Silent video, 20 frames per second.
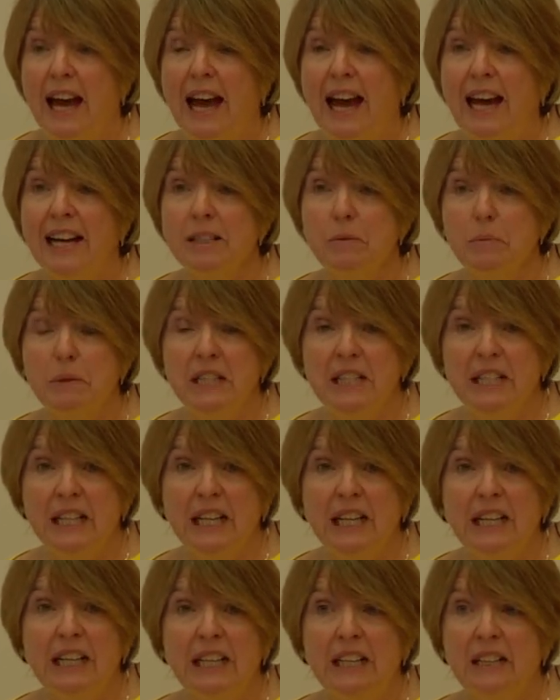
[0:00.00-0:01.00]
And
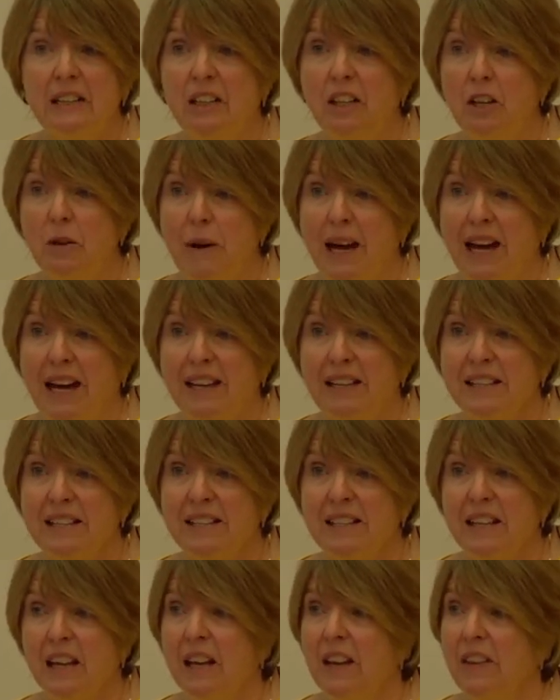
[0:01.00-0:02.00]
particularly in the US,